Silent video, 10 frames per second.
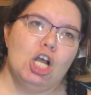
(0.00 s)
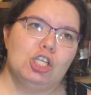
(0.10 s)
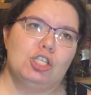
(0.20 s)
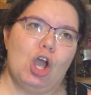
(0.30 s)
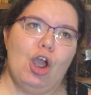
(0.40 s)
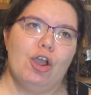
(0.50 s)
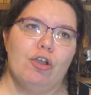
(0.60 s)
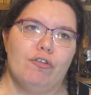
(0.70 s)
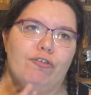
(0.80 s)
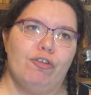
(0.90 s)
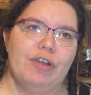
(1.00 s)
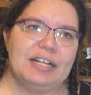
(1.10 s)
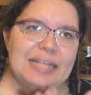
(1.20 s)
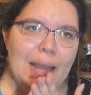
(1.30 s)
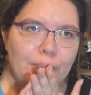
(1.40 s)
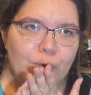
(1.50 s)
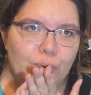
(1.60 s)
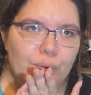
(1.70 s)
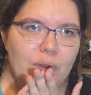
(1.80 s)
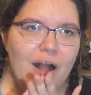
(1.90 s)
So for
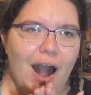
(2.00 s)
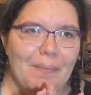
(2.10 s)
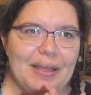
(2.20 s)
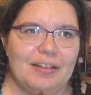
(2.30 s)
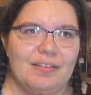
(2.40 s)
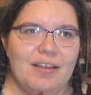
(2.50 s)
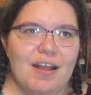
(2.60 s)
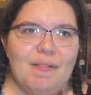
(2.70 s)
example, I mean,